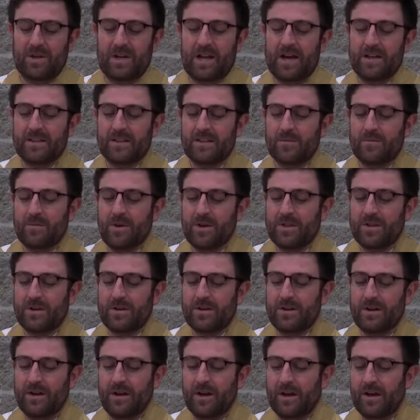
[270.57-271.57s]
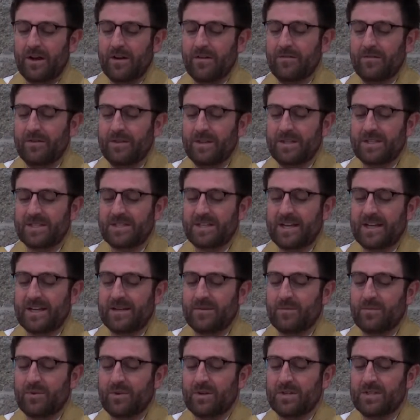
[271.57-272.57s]
but not the mother of the
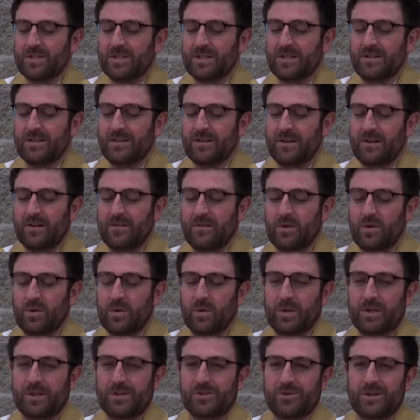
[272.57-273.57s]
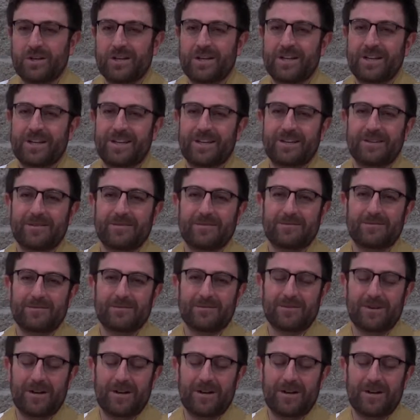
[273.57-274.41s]
second person, of the Holy Trinity.